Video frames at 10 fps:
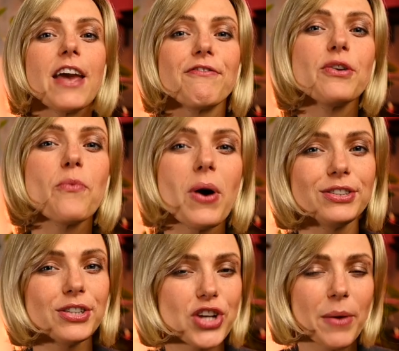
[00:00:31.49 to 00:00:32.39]
If you want
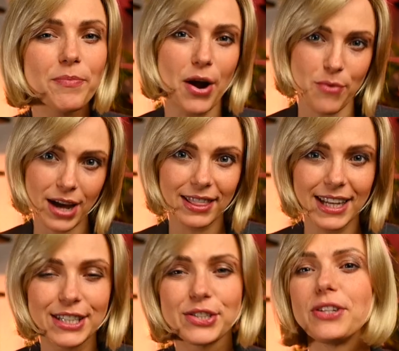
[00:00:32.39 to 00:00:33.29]
to jump
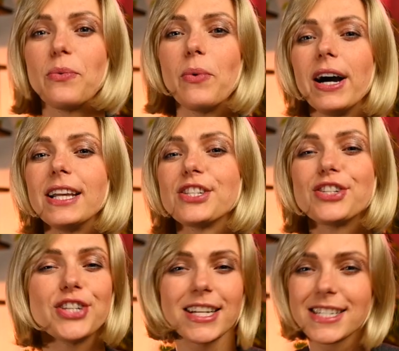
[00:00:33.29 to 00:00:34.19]
directly to the wines,
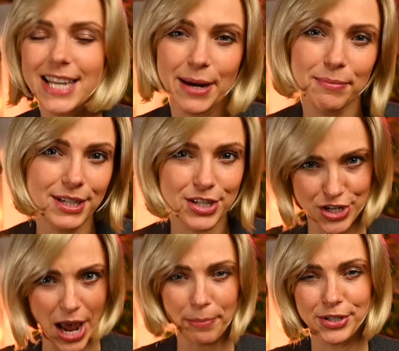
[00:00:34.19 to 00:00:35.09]
just skip this
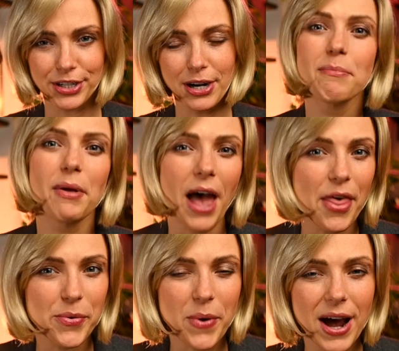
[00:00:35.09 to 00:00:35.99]
chapter. But
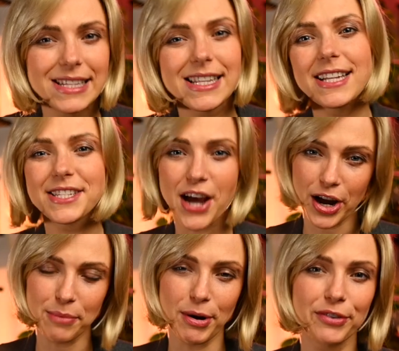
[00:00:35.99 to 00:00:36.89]
otherwise, let's
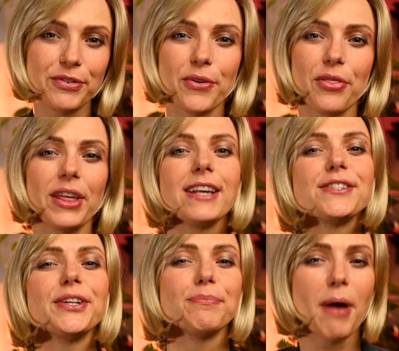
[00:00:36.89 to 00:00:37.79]
talk about a few things
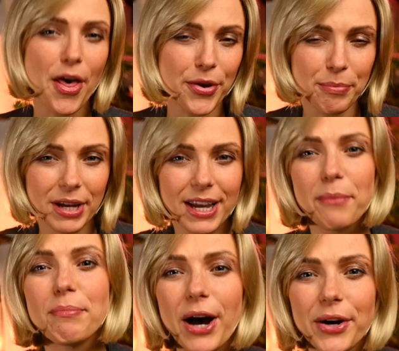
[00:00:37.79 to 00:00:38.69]
that bother me
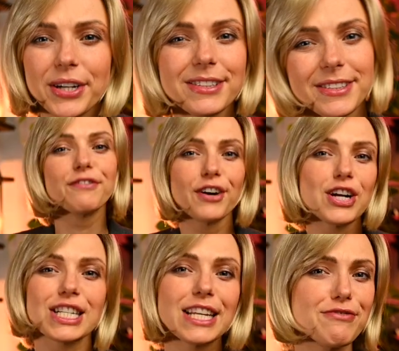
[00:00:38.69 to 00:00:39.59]
about it.
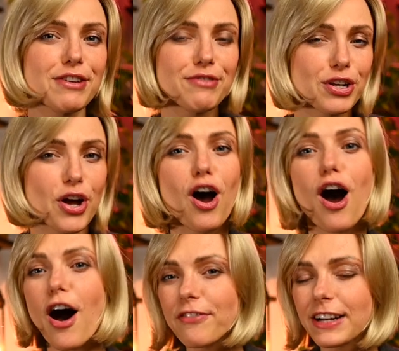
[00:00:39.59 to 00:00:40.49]
Firstly, VIVINO
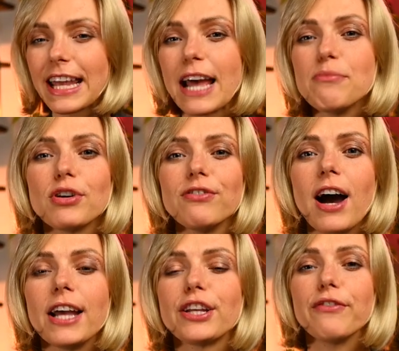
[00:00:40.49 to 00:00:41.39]
often can
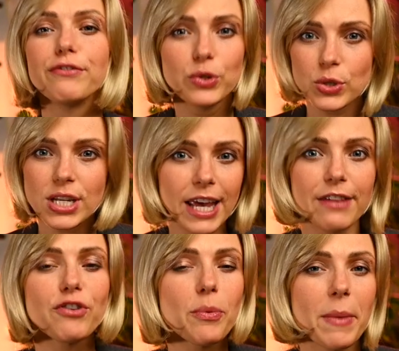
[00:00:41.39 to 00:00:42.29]
provide confusing
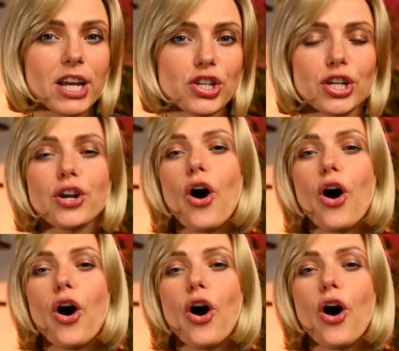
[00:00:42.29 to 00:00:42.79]
information